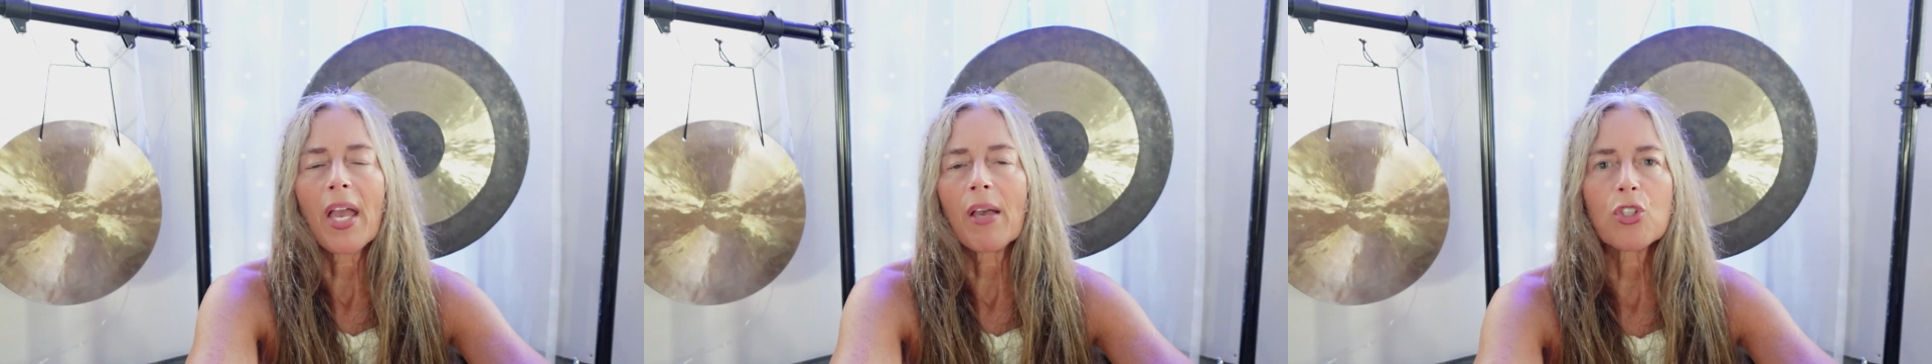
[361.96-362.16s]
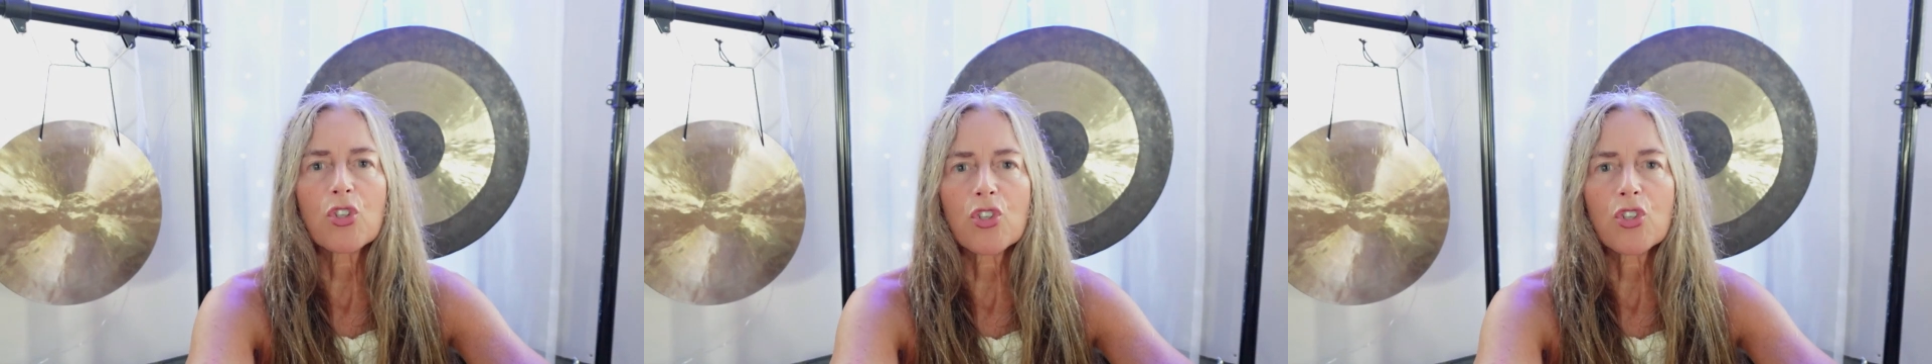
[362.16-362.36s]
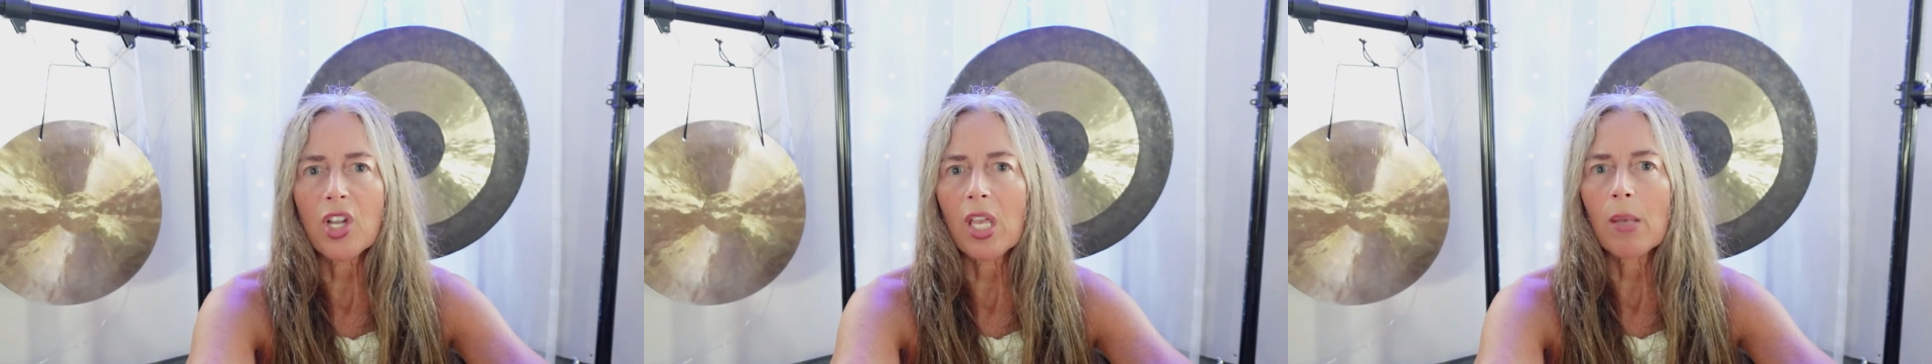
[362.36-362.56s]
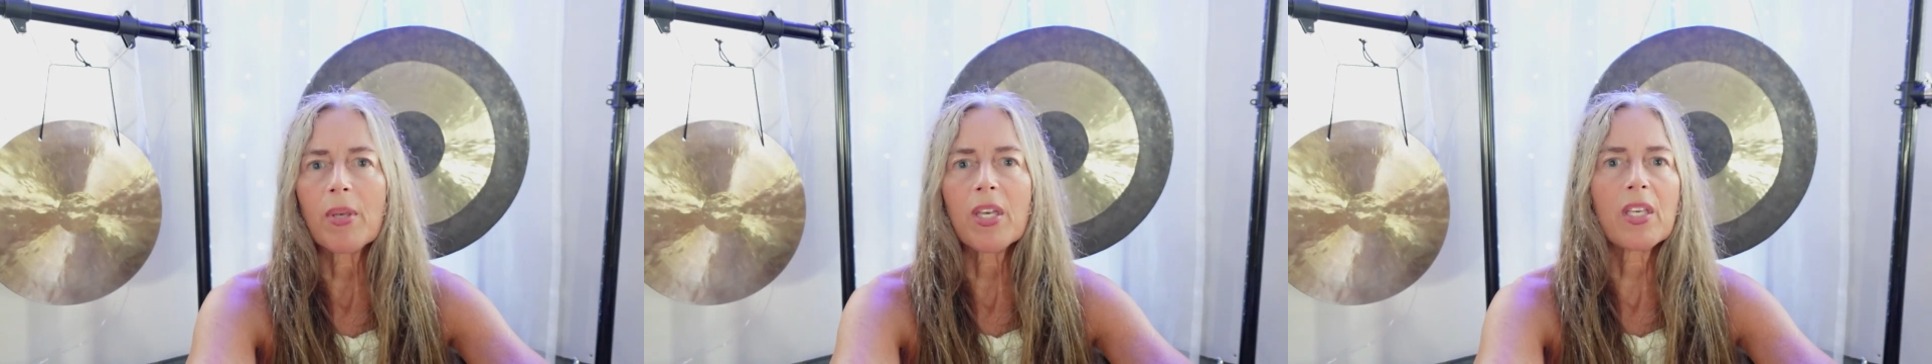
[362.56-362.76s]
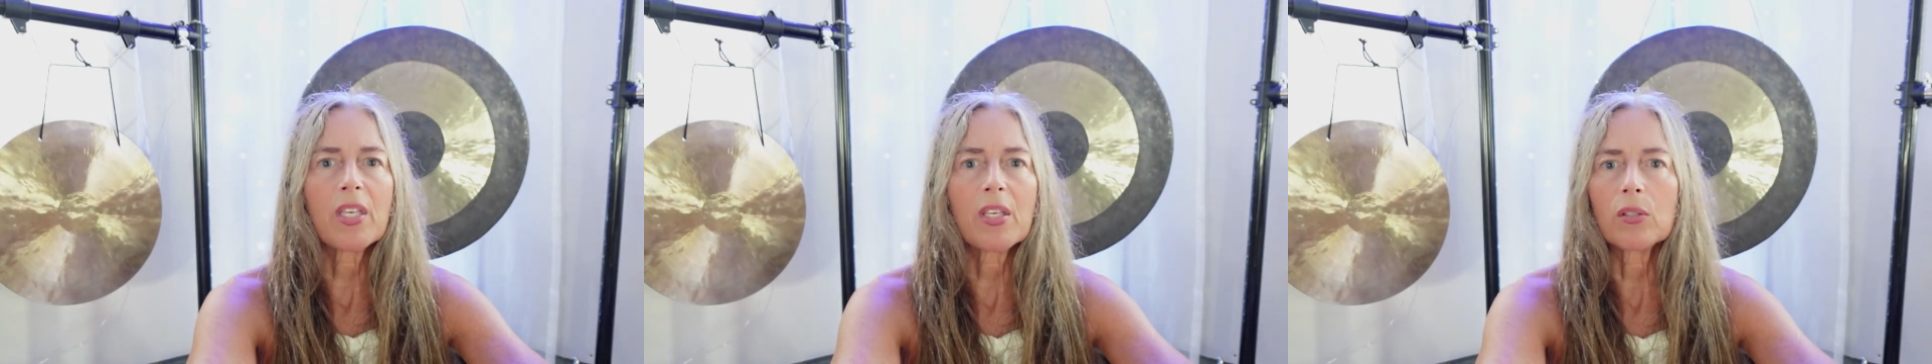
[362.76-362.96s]
to shame
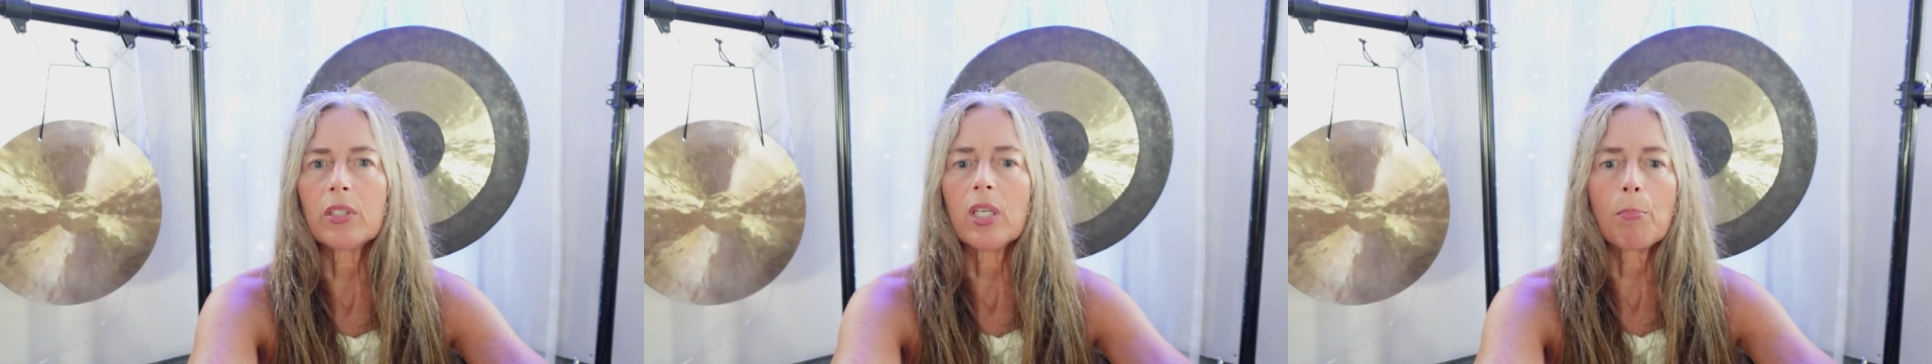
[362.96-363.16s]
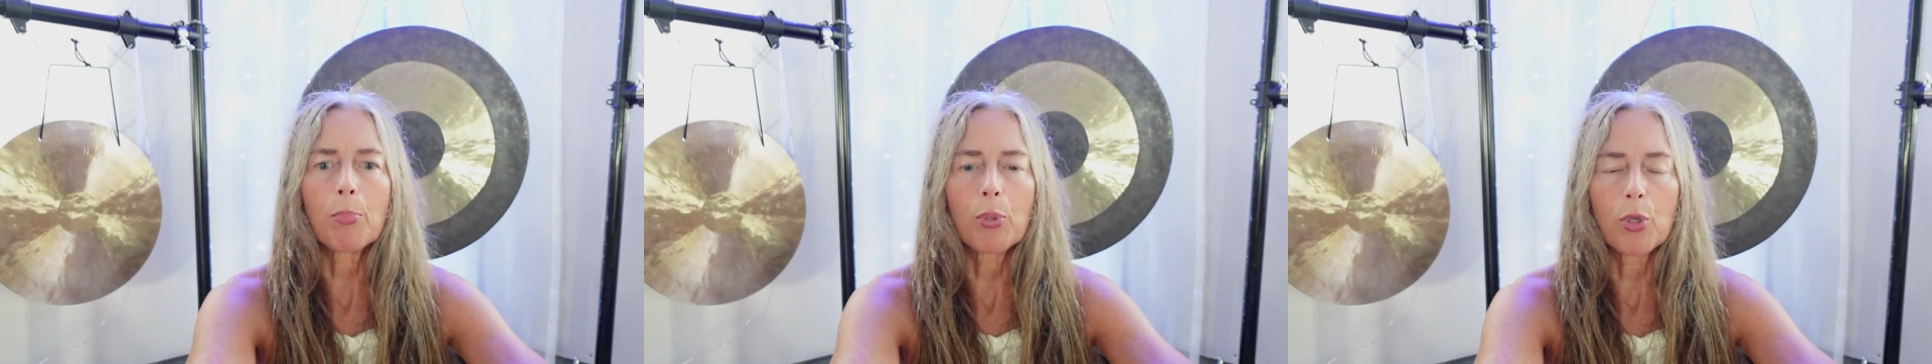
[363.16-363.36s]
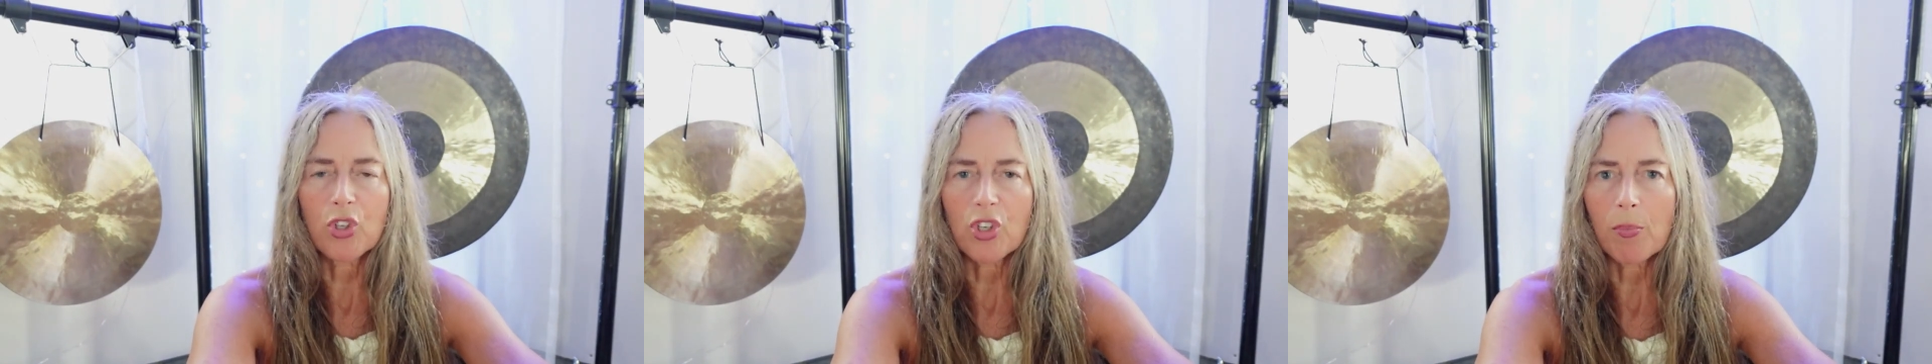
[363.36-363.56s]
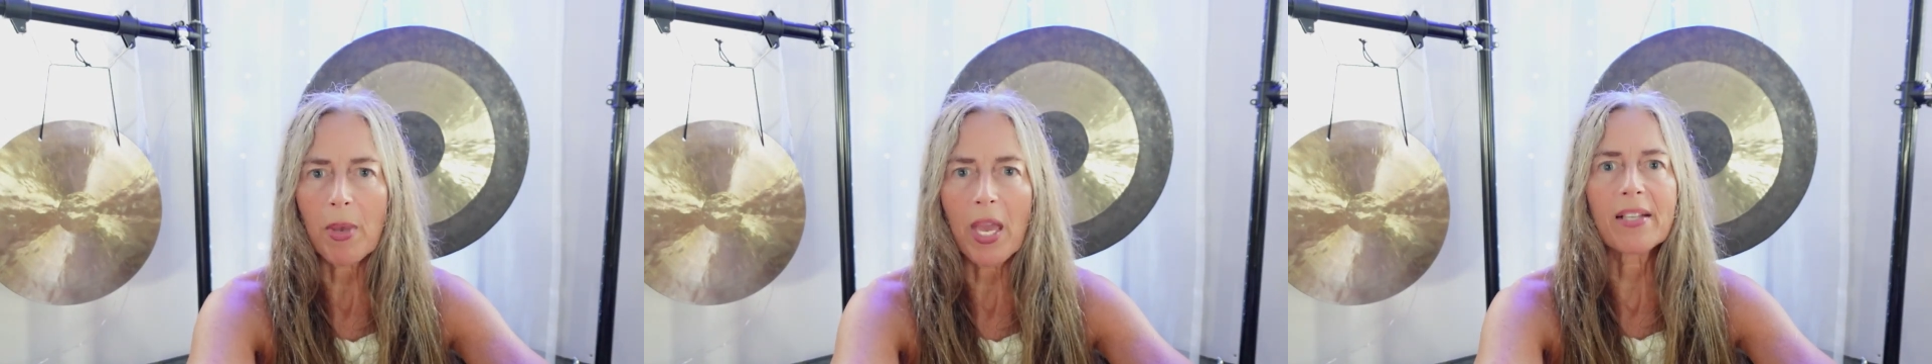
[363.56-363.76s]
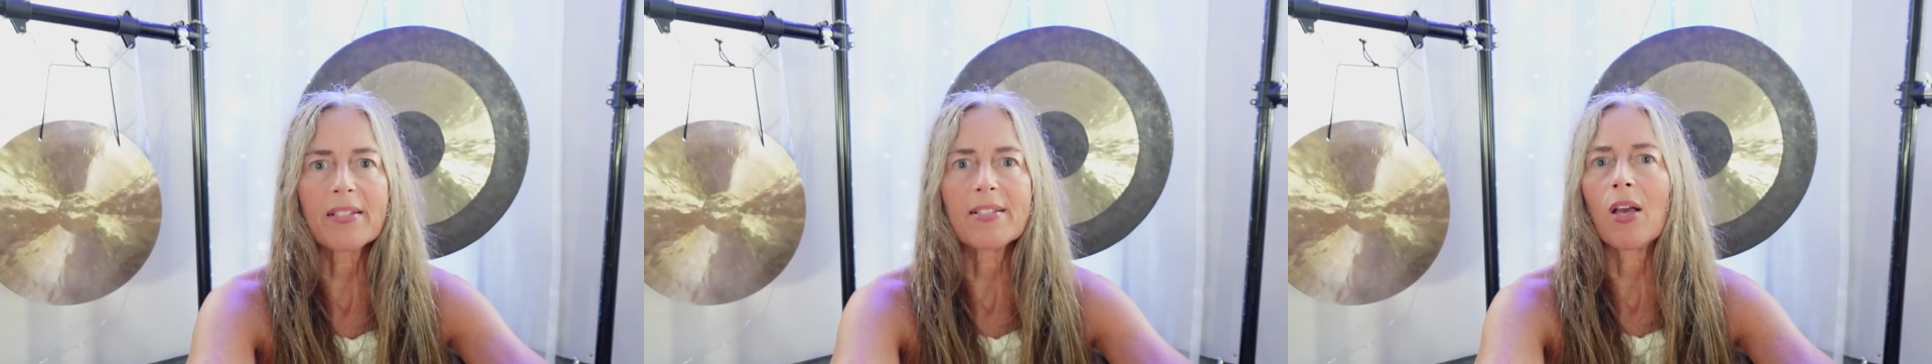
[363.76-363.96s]
it, guilt it, push it
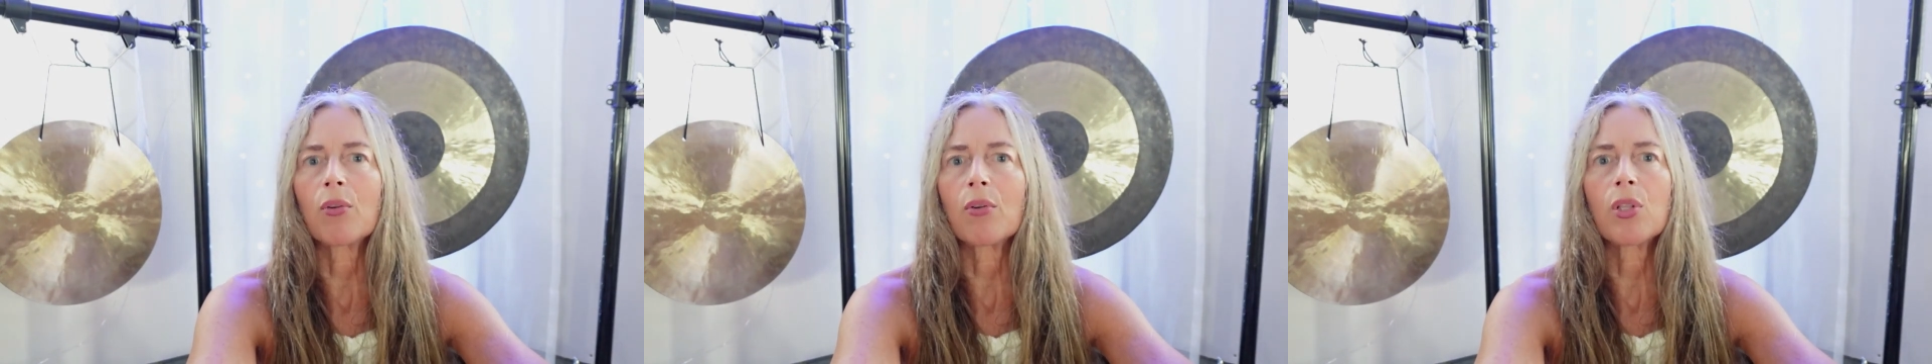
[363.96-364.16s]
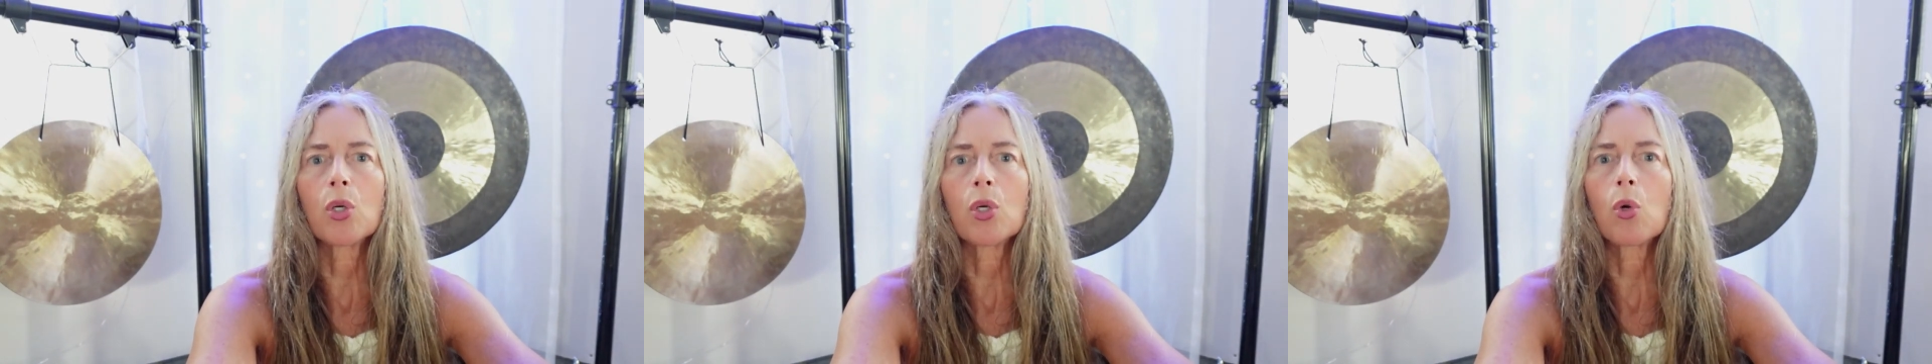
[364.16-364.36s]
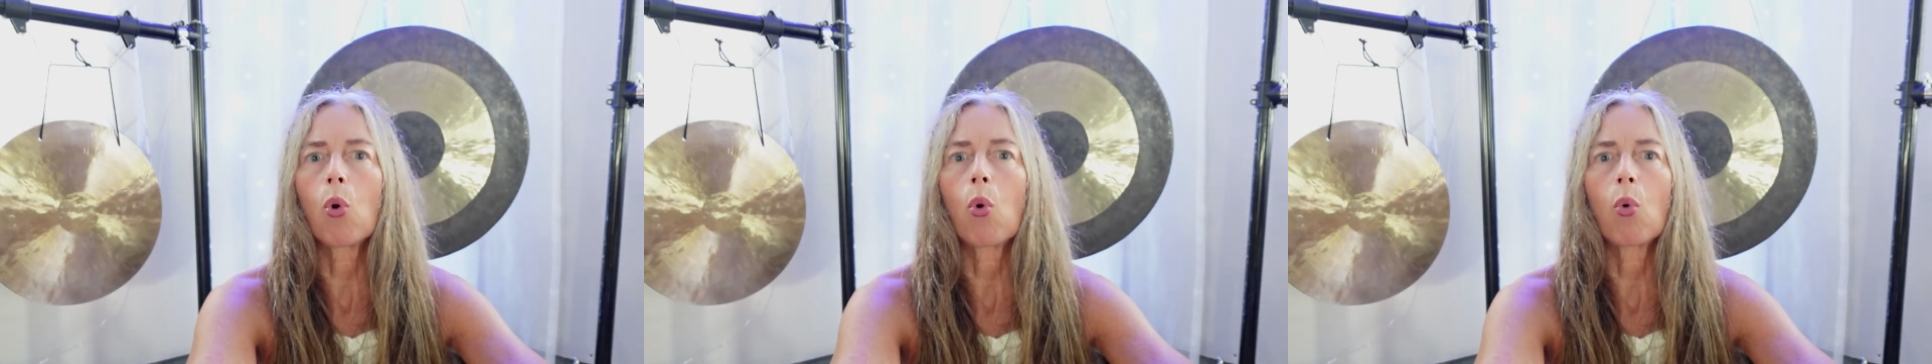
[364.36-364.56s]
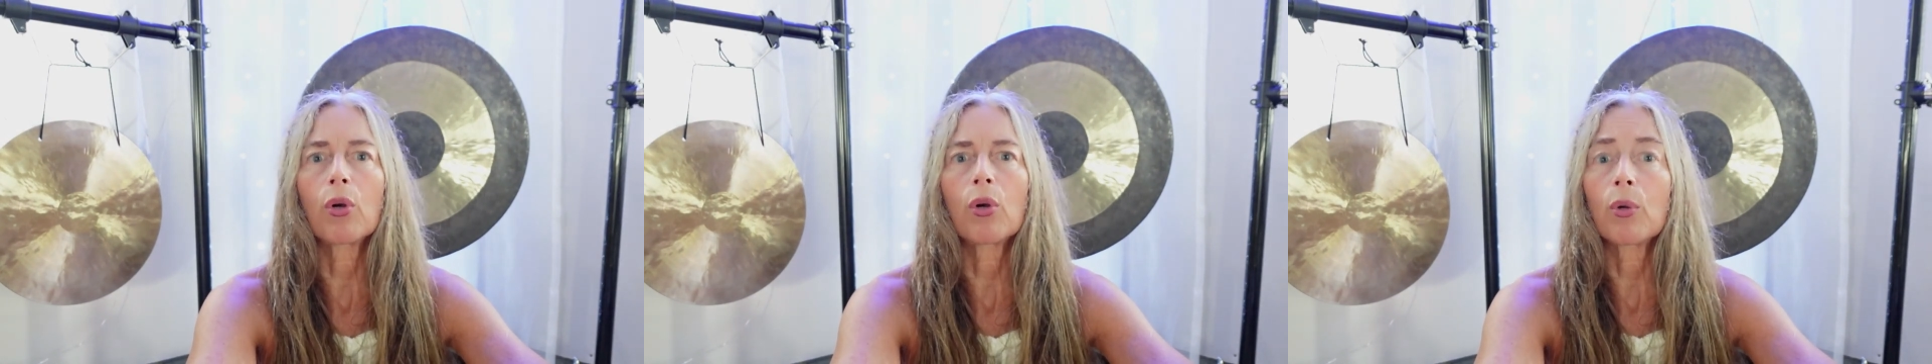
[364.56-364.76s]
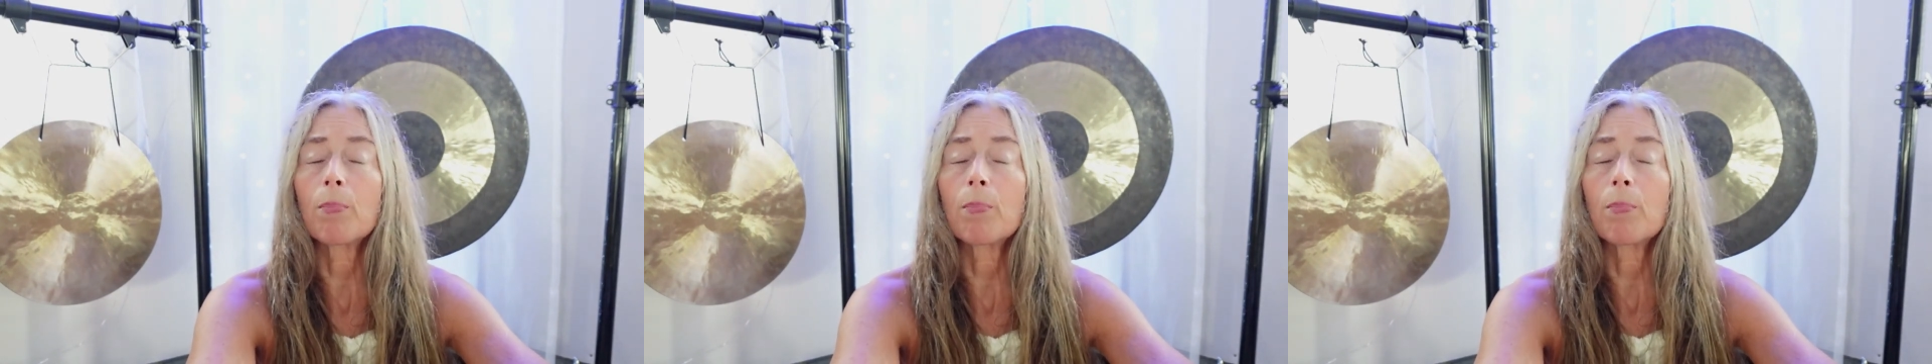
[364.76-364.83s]
back down in the corner,